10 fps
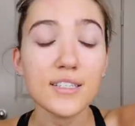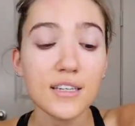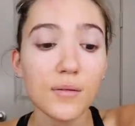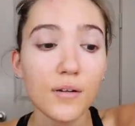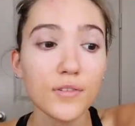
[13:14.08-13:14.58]
I just
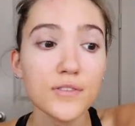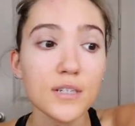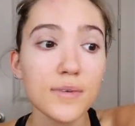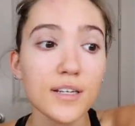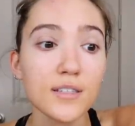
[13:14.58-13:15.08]
did about
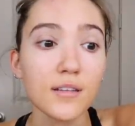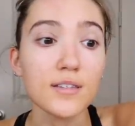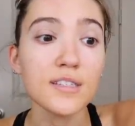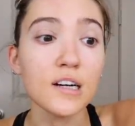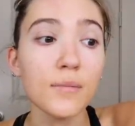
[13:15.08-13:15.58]
15 minutes on
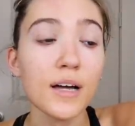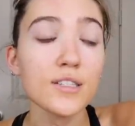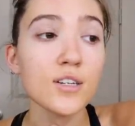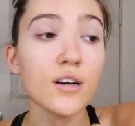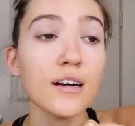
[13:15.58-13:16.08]
the
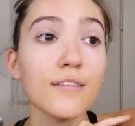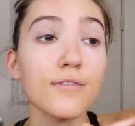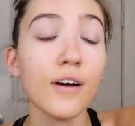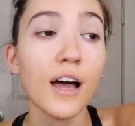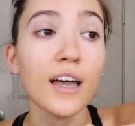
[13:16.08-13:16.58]
Stairmaster, and I
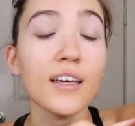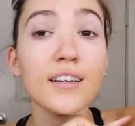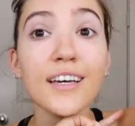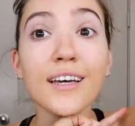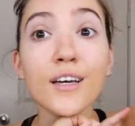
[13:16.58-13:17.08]

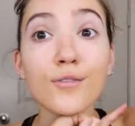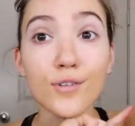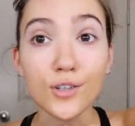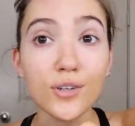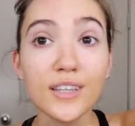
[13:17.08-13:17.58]
find
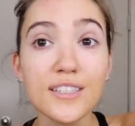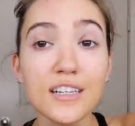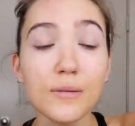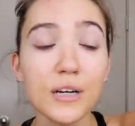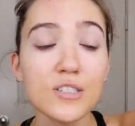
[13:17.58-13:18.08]
for doing the
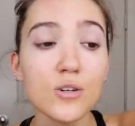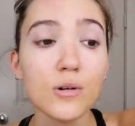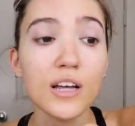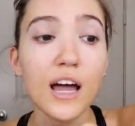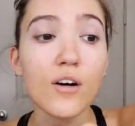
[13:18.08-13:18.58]
Stairmaster
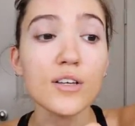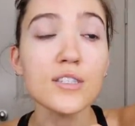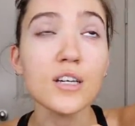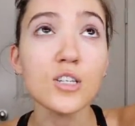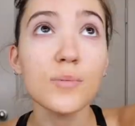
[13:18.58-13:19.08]
workout,
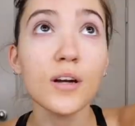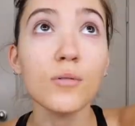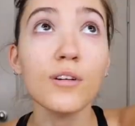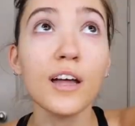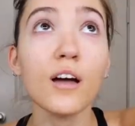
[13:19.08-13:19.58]
it's such a
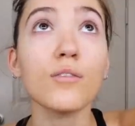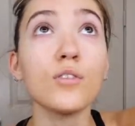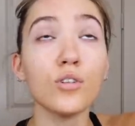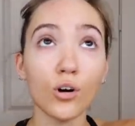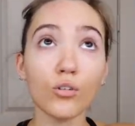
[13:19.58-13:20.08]
better workout if
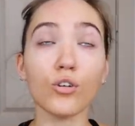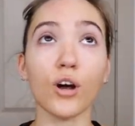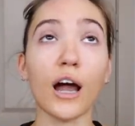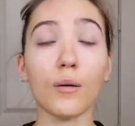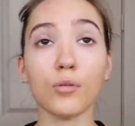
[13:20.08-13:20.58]
you don't
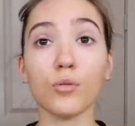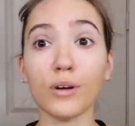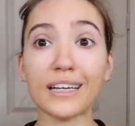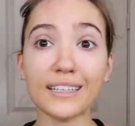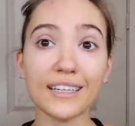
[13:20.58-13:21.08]
grab the
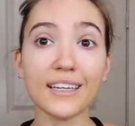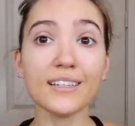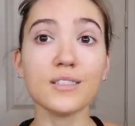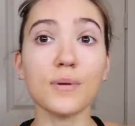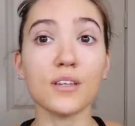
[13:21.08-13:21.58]

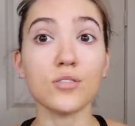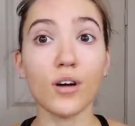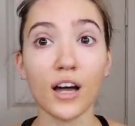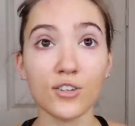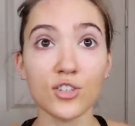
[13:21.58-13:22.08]
railings, because
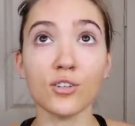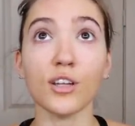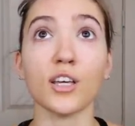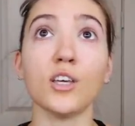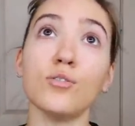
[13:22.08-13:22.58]
you actually are
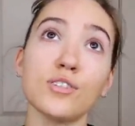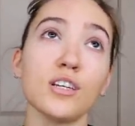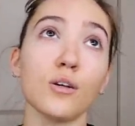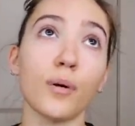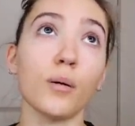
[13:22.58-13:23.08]
like
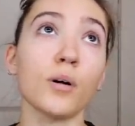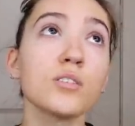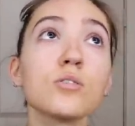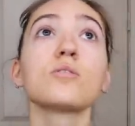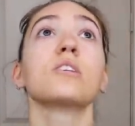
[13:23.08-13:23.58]
using your butt
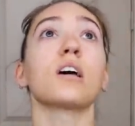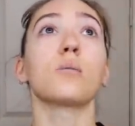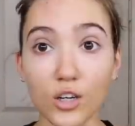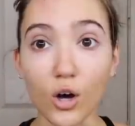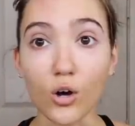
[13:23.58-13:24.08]
muscles to
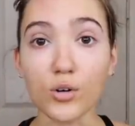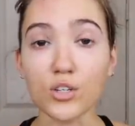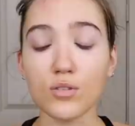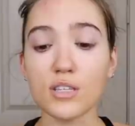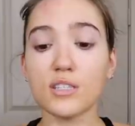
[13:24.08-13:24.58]
like go and
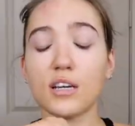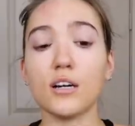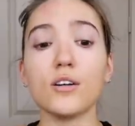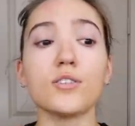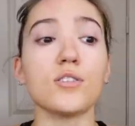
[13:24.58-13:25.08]
do the
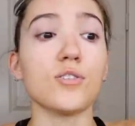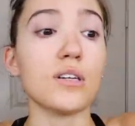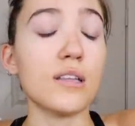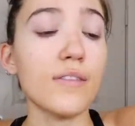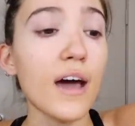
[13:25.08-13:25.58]
stairs. And so I
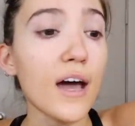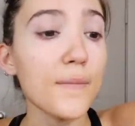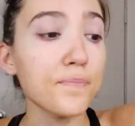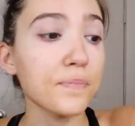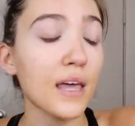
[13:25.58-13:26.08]
did
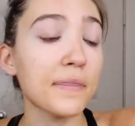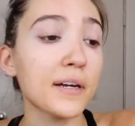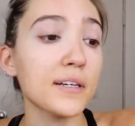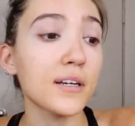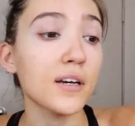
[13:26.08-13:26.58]
that. And then
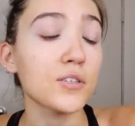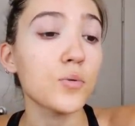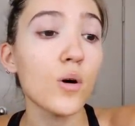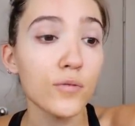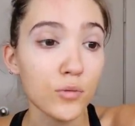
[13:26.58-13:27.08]
I did a
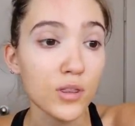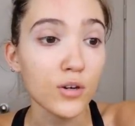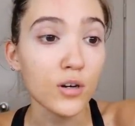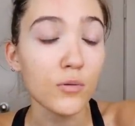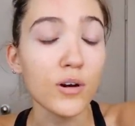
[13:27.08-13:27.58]

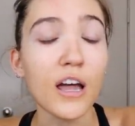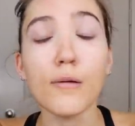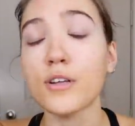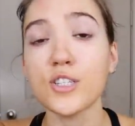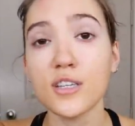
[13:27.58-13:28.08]
12-3-30
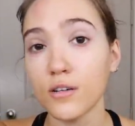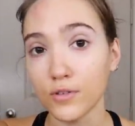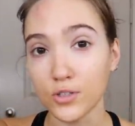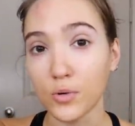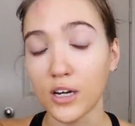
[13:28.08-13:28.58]
workout, but I just did it
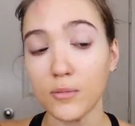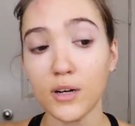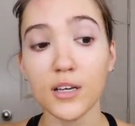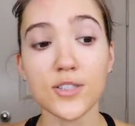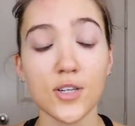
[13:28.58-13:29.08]
for 20
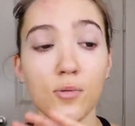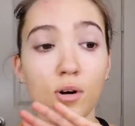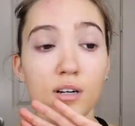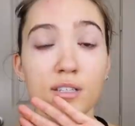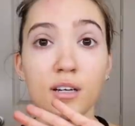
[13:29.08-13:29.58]
minutes. So I
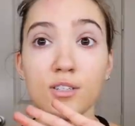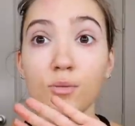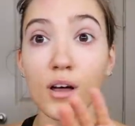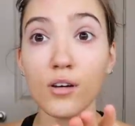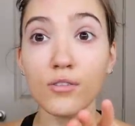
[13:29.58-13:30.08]
walked at a
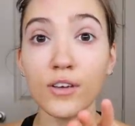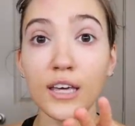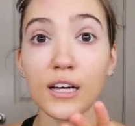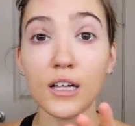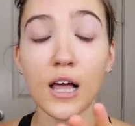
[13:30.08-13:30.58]

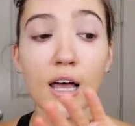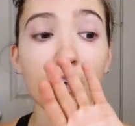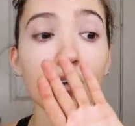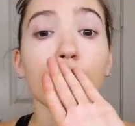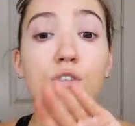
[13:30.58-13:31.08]
12
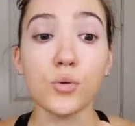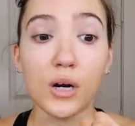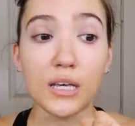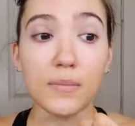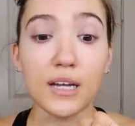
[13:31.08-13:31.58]
incline for
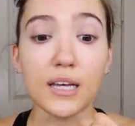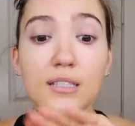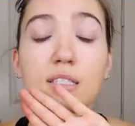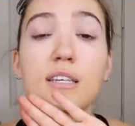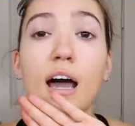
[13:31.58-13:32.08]
20
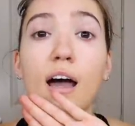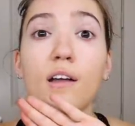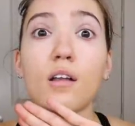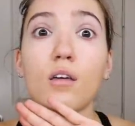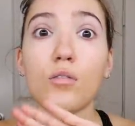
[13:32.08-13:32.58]
minutes
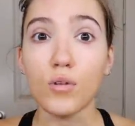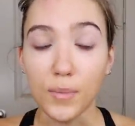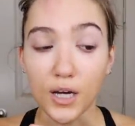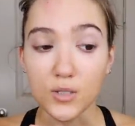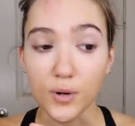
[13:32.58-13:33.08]
at 3
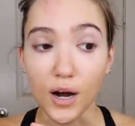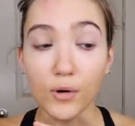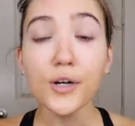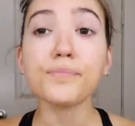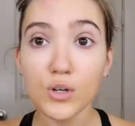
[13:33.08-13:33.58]
miles per
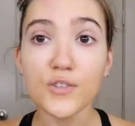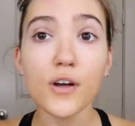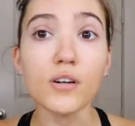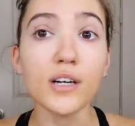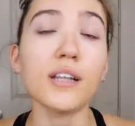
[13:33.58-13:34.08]
hour, which
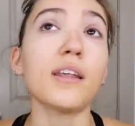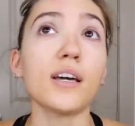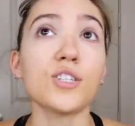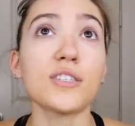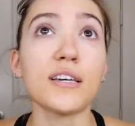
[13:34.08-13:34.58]
felt good. And then
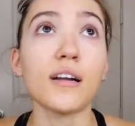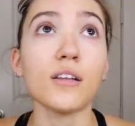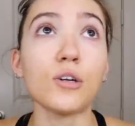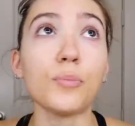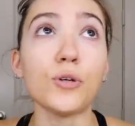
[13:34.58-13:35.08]
I just did a
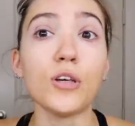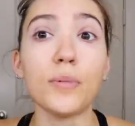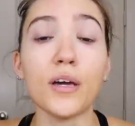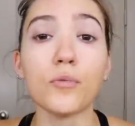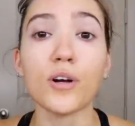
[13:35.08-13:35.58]
little booty
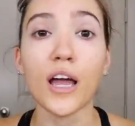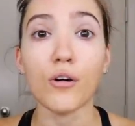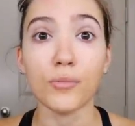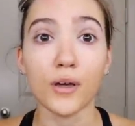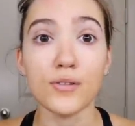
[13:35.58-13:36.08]
band
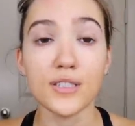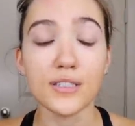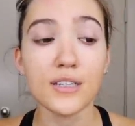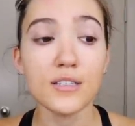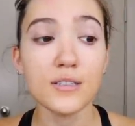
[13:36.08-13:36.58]
workout with my
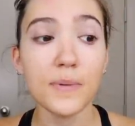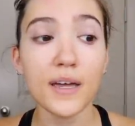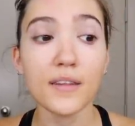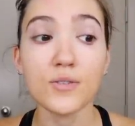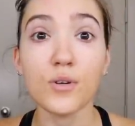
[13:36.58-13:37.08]
resistance
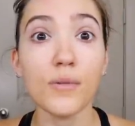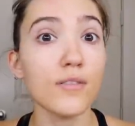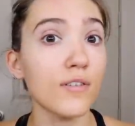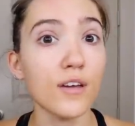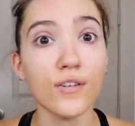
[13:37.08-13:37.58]
band. That's one of my
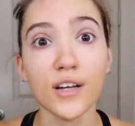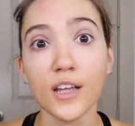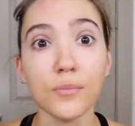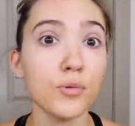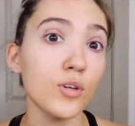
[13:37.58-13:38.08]
favorite
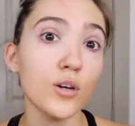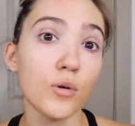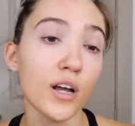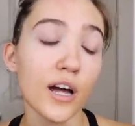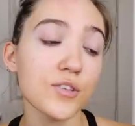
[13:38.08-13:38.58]
like booty
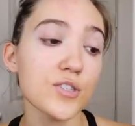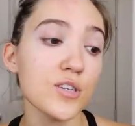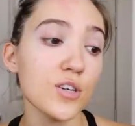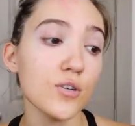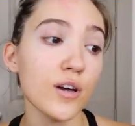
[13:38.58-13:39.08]
workouts
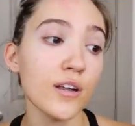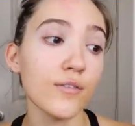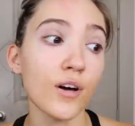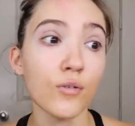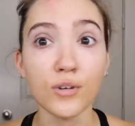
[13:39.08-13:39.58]
to do, and
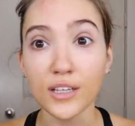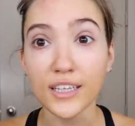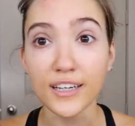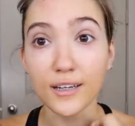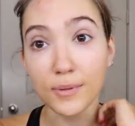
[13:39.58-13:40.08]
it felt really
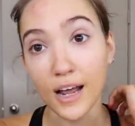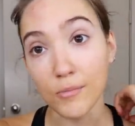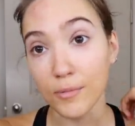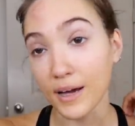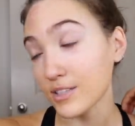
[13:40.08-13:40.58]
good. But now
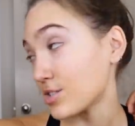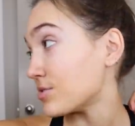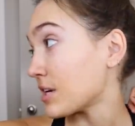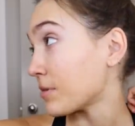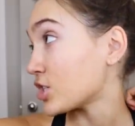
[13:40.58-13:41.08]
I'm about to
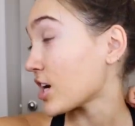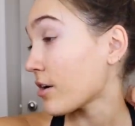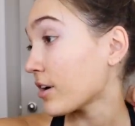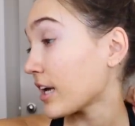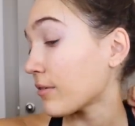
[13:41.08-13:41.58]
take my
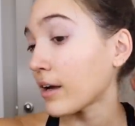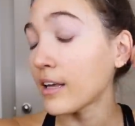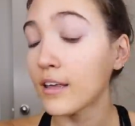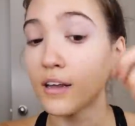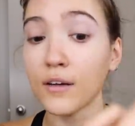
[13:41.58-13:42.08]
shower, get
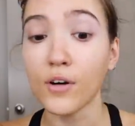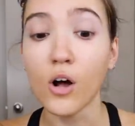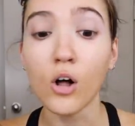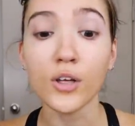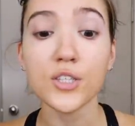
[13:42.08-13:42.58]
ready, and then I have a
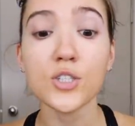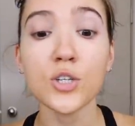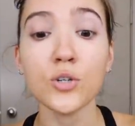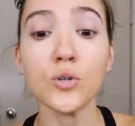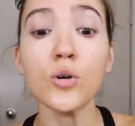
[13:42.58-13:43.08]
call at
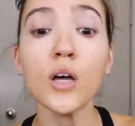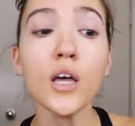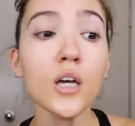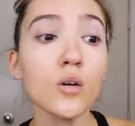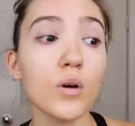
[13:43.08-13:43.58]
2
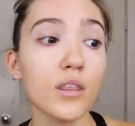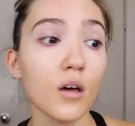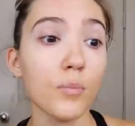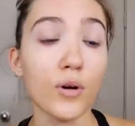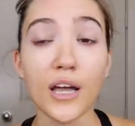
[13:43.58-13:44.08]
with
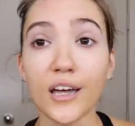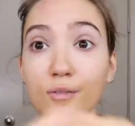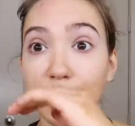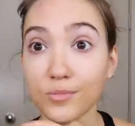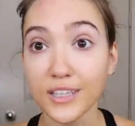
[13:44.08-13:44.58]
a brand,
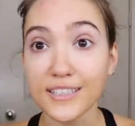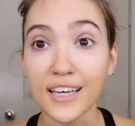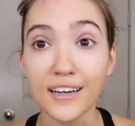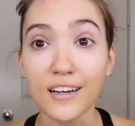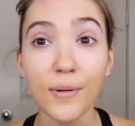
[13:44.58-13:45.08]
which I'm really
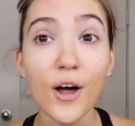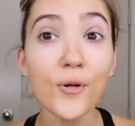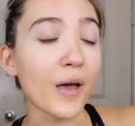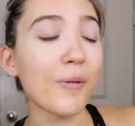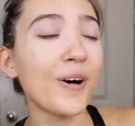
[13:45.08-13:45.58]
excited
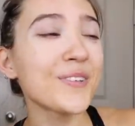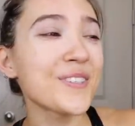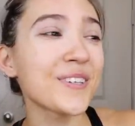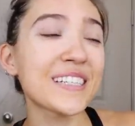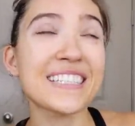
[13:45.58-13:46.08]
about. I'm
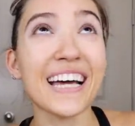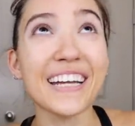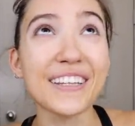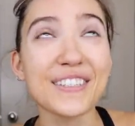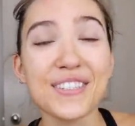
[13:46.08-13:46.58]
also
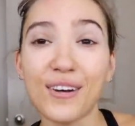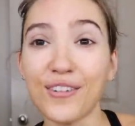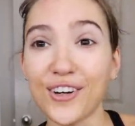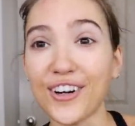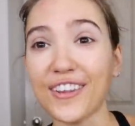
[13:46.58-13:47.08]
excited, this is
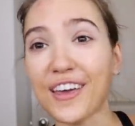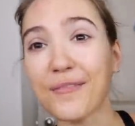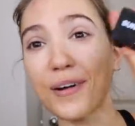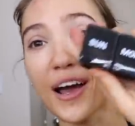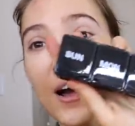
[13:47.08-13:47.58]
kind of a nerdy
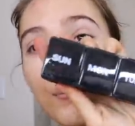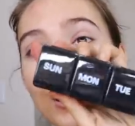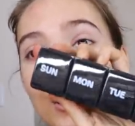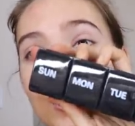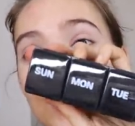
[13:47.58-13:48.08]
thing, but I got
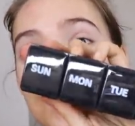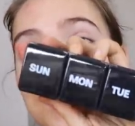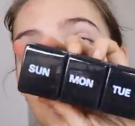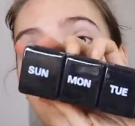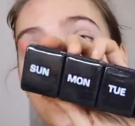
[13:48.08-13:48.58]
my little
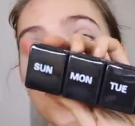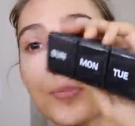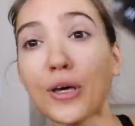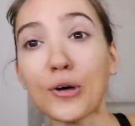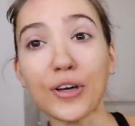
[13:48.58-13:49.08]

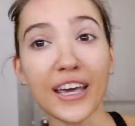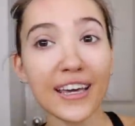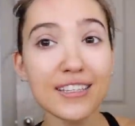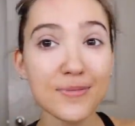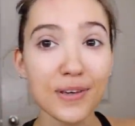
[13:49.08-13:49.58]
supplement pill
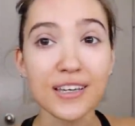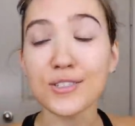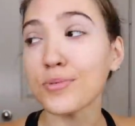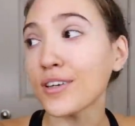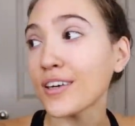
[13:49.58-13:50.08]
case
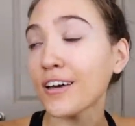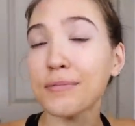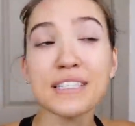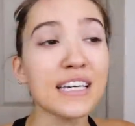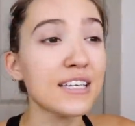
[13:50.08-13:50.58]
because we
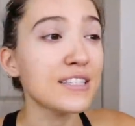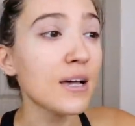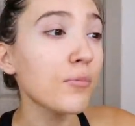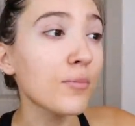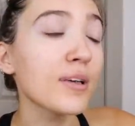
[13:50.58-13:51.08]
have been taking
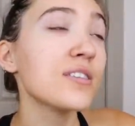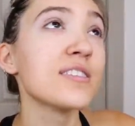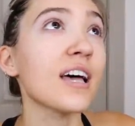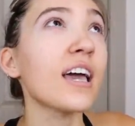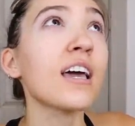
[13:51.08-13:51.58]

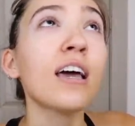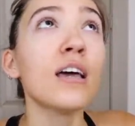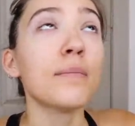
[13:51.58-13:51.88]
supplements like